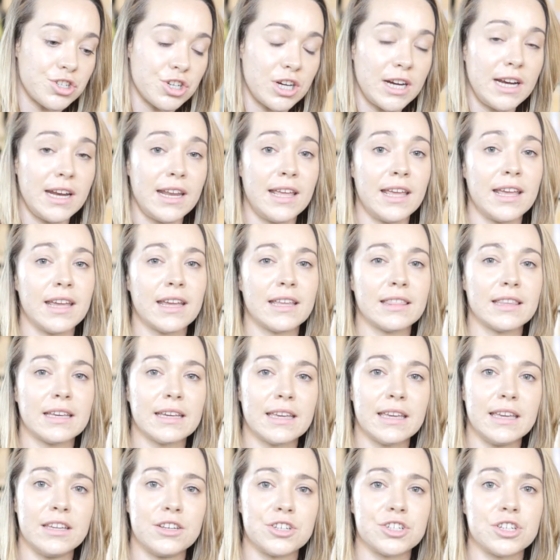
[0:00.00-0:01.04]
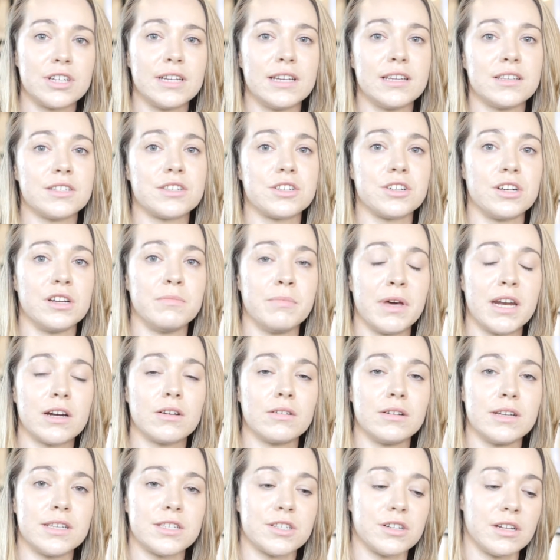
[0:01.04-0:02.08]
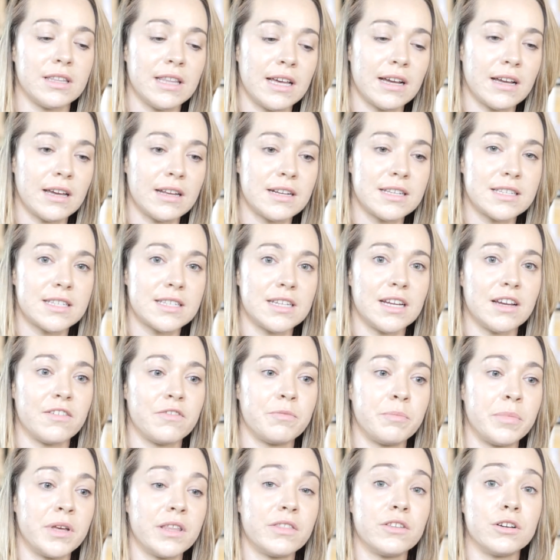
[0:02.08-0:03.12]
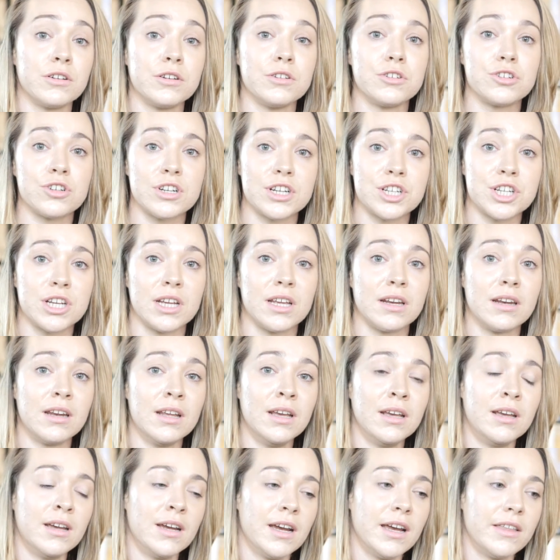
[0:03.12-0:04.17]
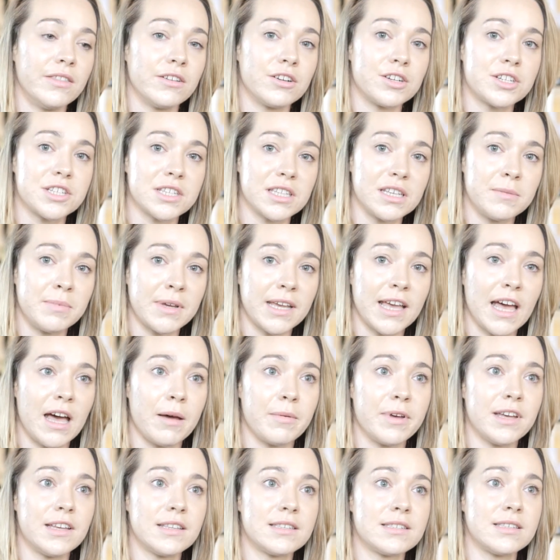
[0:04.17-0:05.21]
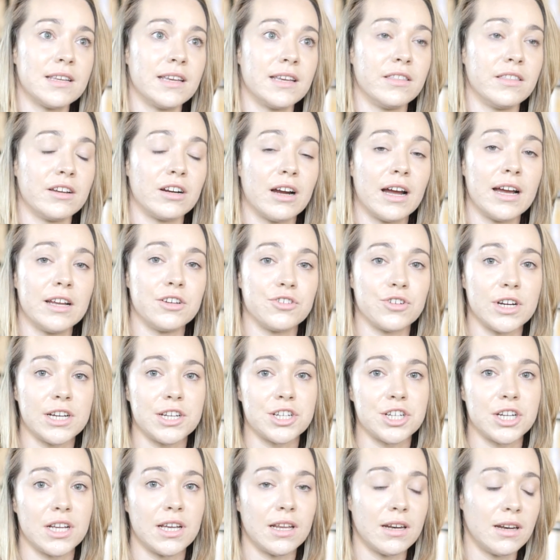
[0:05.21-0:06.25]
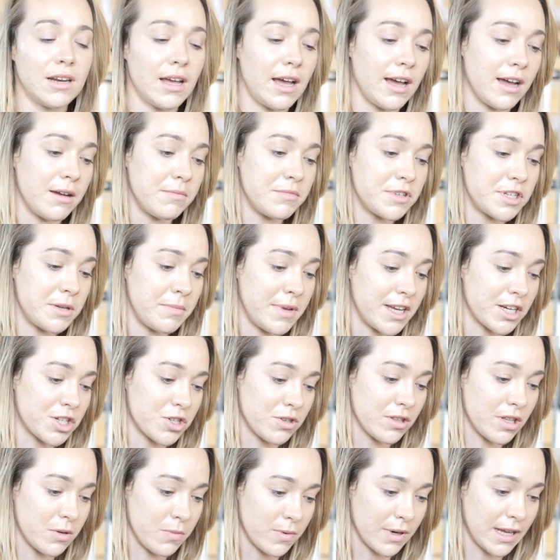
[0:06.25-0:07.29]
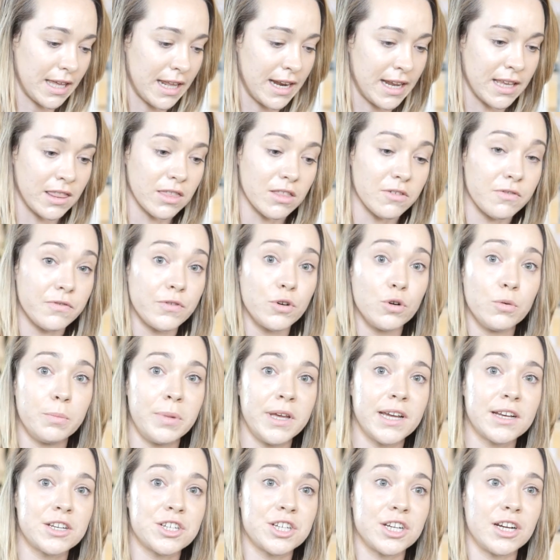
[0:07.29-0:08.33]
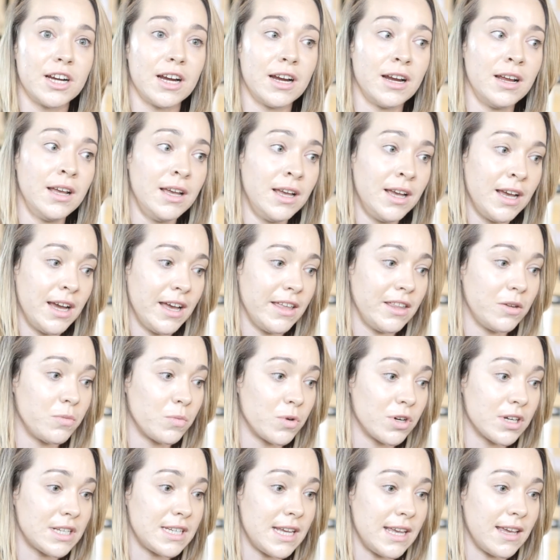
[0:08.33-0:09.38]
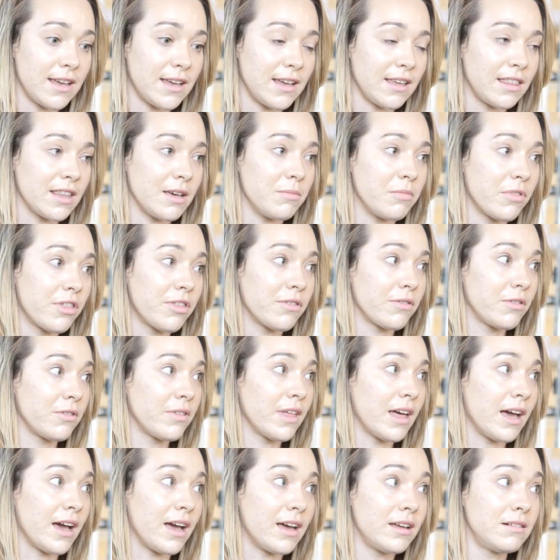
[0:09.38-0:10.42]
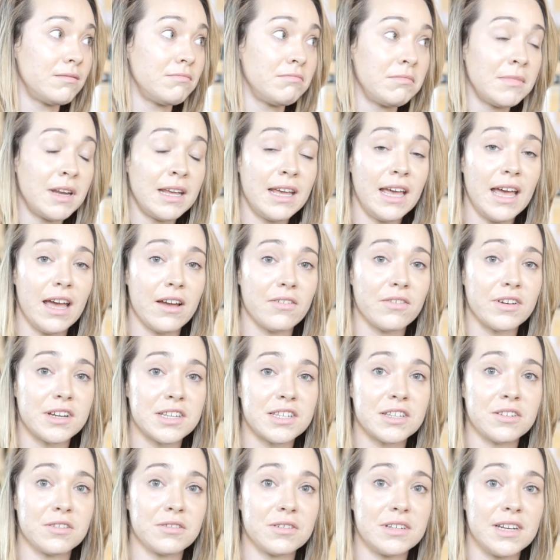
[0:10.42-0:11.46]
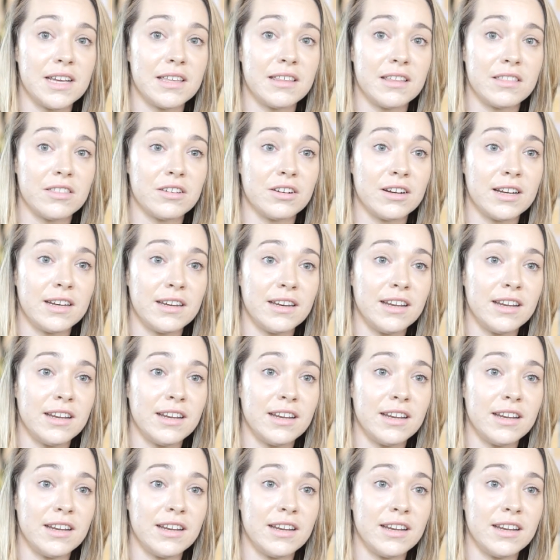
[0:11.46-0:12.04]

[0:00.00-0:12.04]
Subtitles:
training and like injury history, medical history and that kind of stuff, but their nutrition and their sleeping habits their hydration to make sure that we're getting the full picture. And then we're taking them through that every single day that they're in